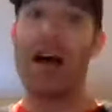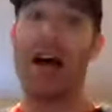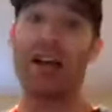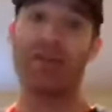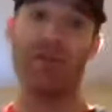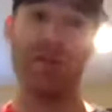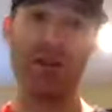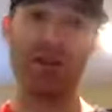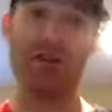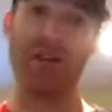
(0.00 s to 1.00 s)
And if you're
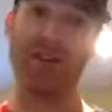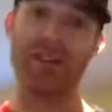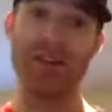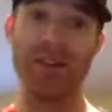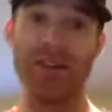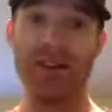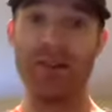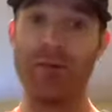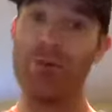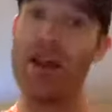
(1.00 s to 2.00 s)
interested in
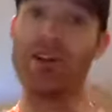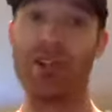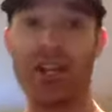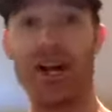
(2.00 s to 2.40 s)
it, we actually